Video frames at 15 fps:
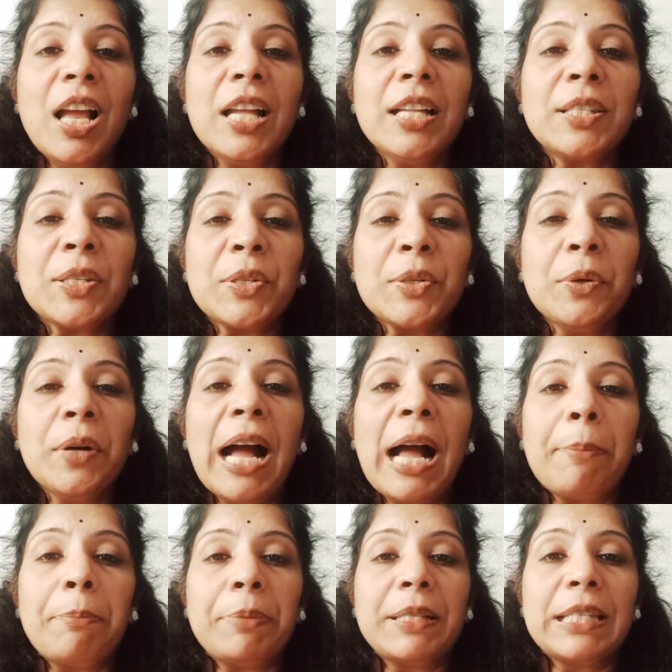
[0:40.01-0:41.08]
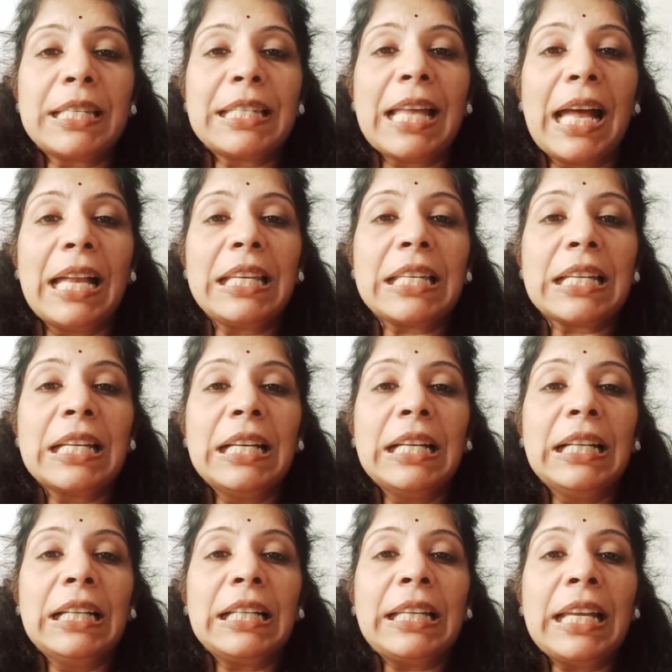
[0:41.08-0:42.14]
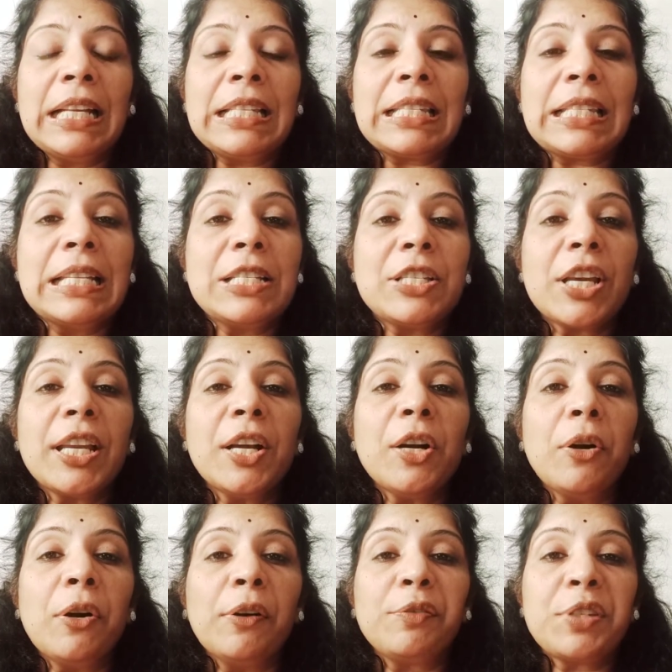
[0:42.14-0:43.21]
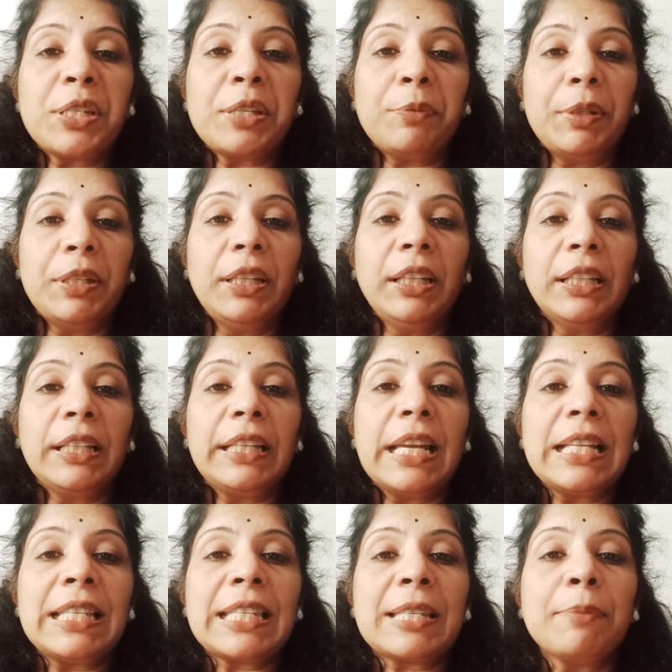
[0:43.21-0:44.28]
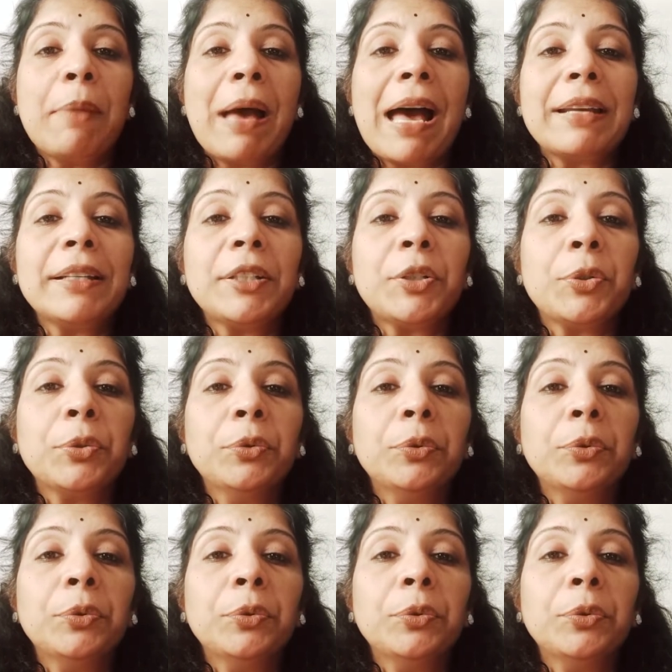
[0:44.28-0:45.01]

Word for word: It so happens that King Sanjaya of Sibi gets married to